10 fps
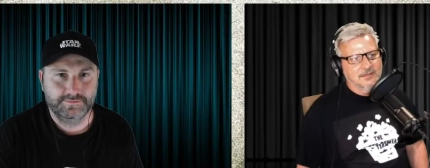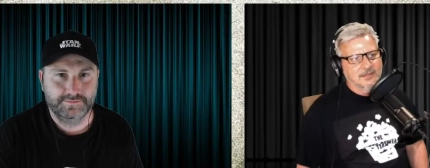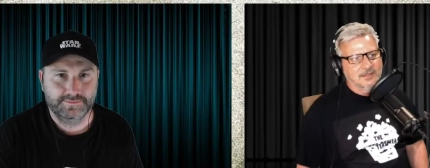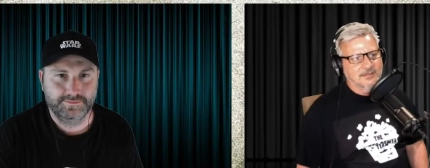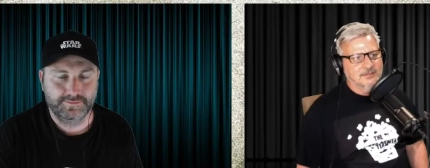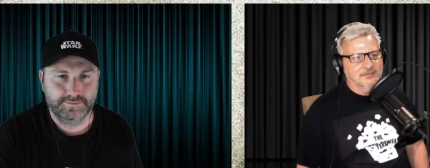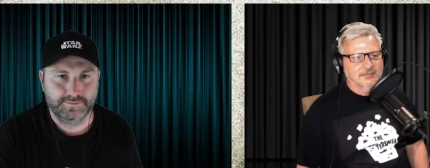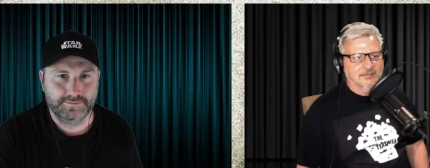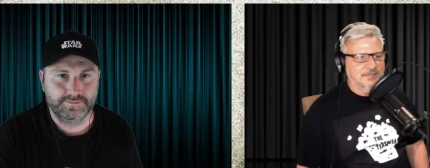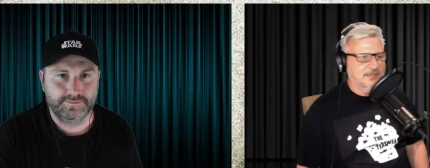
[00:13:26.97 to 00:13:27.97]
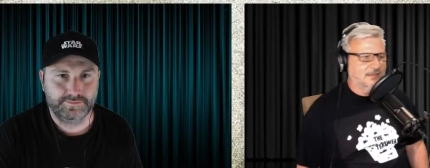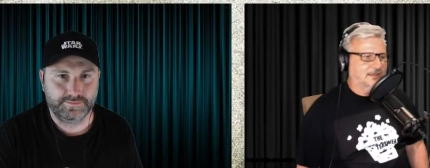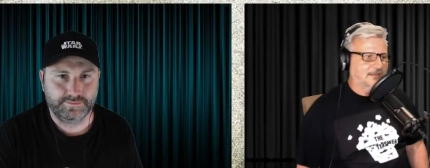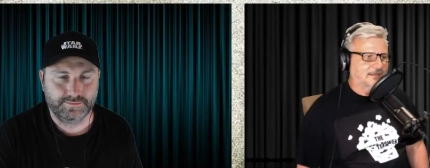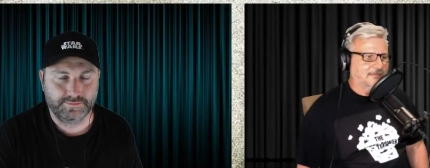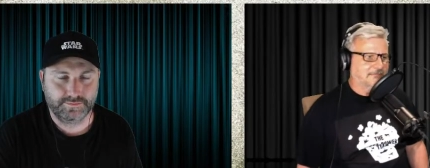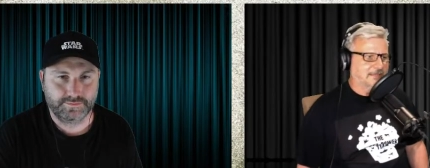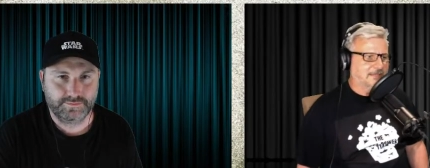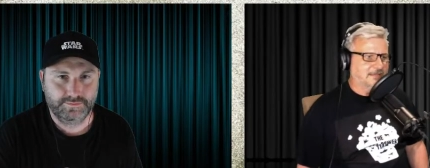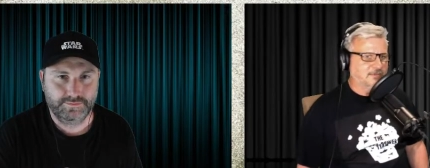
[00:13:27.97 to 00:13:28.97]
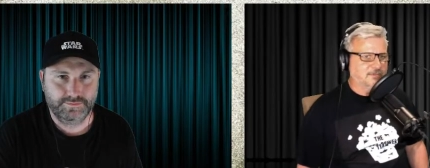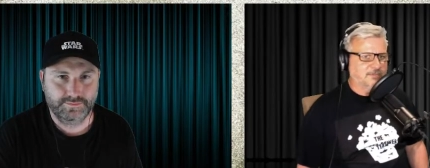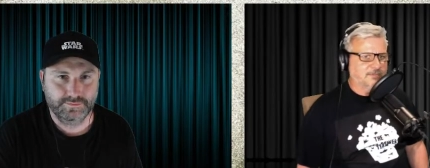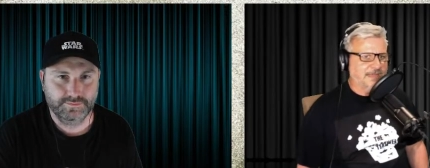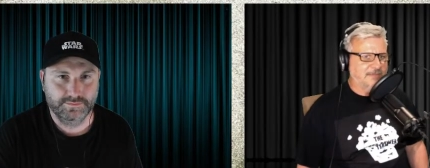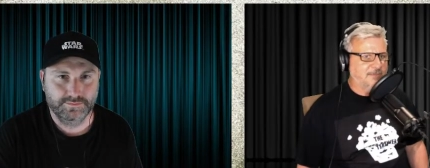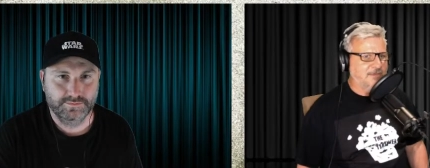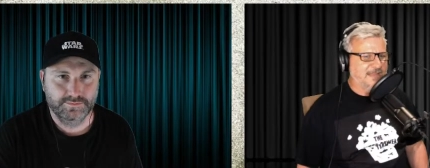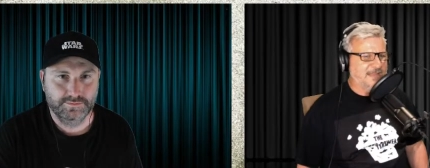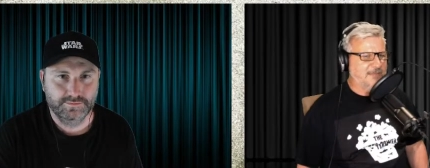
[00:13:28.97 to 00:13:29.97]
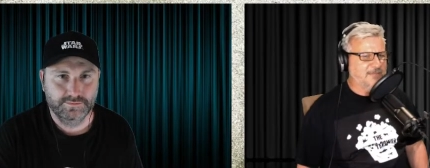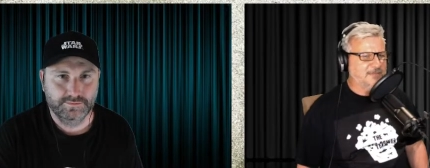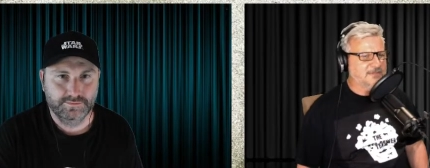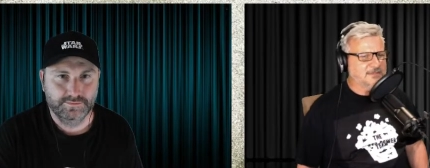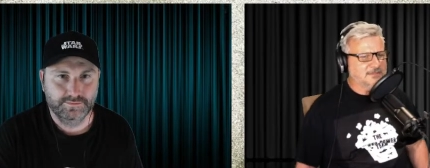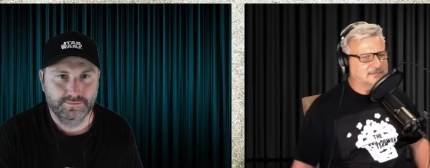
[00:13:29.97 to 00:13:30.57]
Speaker 1: it's, I think, it's a little paint by the numbers.